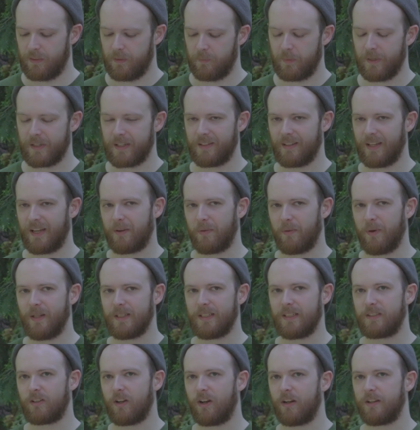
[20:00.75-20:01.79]
but I want
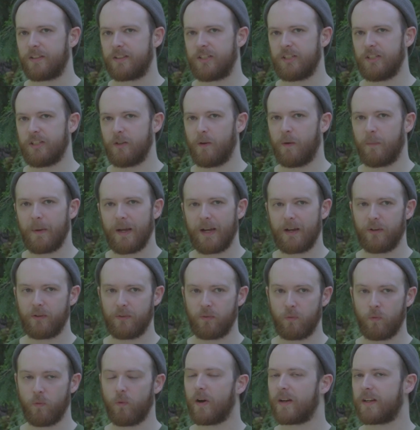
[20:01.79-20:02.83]
to talk to you about
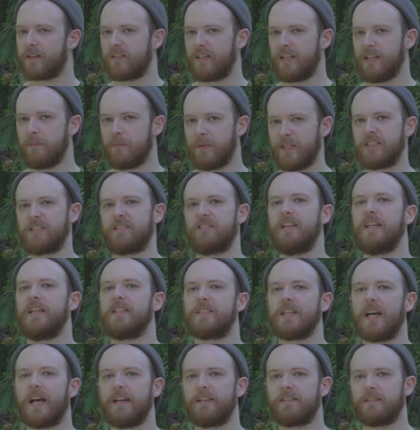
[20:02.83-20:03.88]
one of the
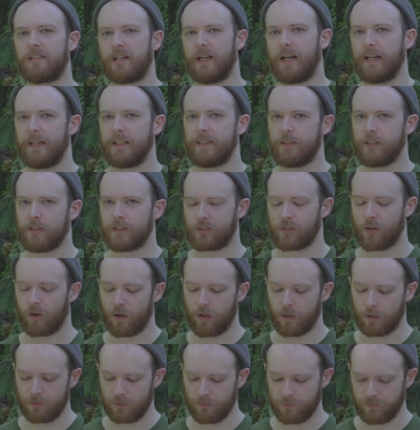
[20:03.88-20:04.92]
mysteries I tried to
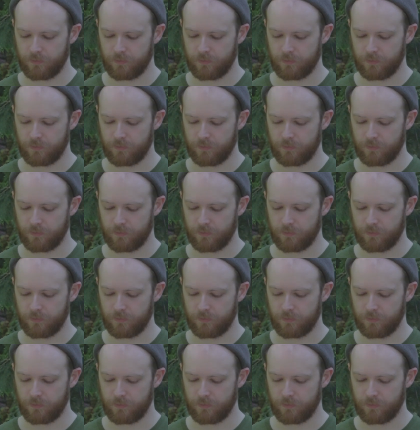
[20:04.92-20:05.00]
solve.